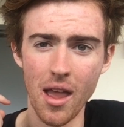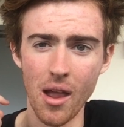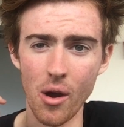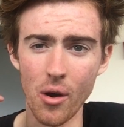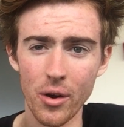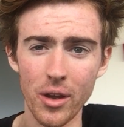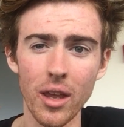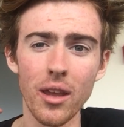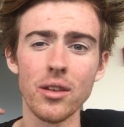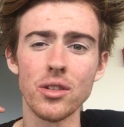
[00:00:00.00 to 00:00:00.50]

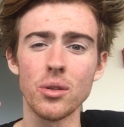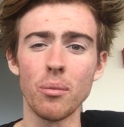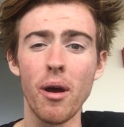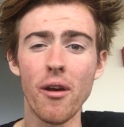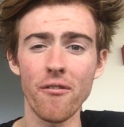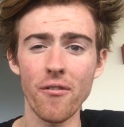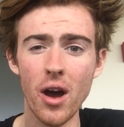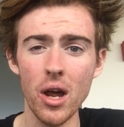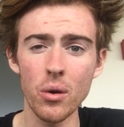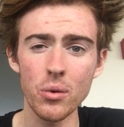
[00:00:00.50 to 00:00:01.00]
Okay, so my
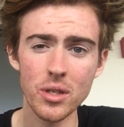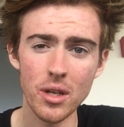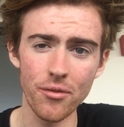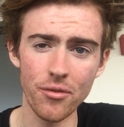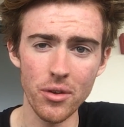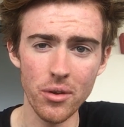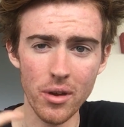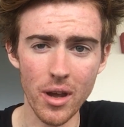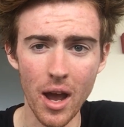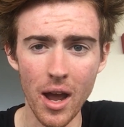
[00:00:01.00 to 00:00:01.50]
final tip for
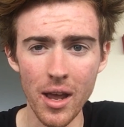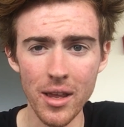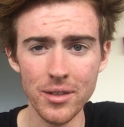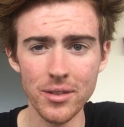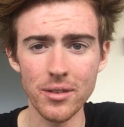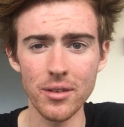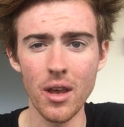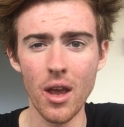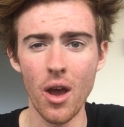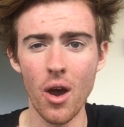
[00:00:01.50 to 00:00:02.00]
you
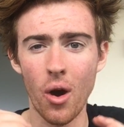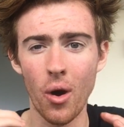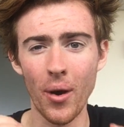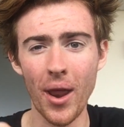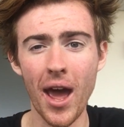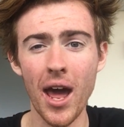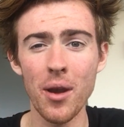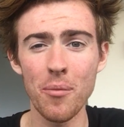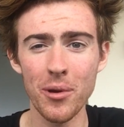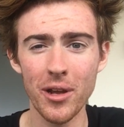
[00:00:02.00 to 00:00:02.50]
guys on
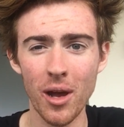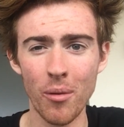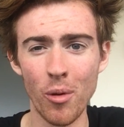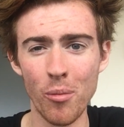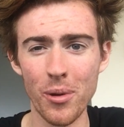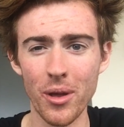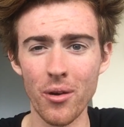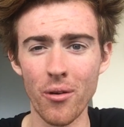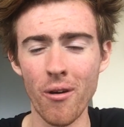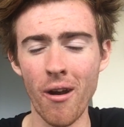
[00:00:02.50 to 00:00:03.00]
how to become a
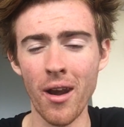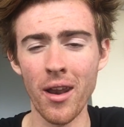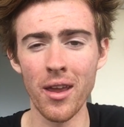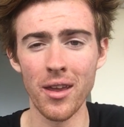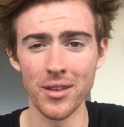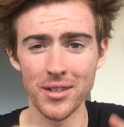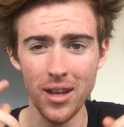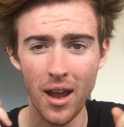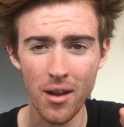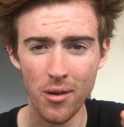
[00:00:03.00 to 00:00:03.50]
better runner
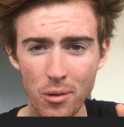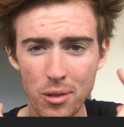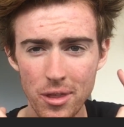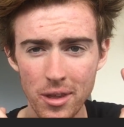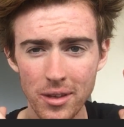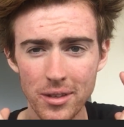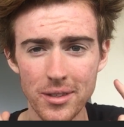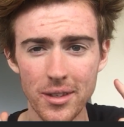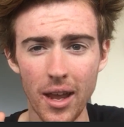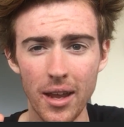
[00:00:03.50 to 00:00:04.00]
is how you
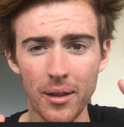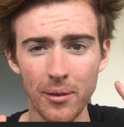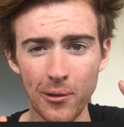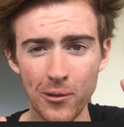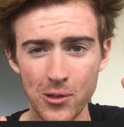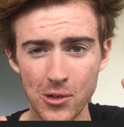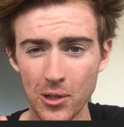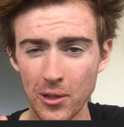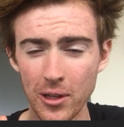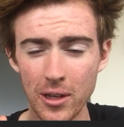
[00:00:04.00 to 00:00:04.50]
think
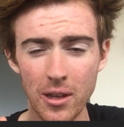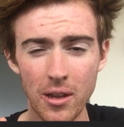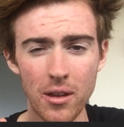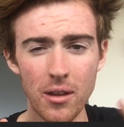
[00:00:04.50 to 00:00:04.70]
psychologically.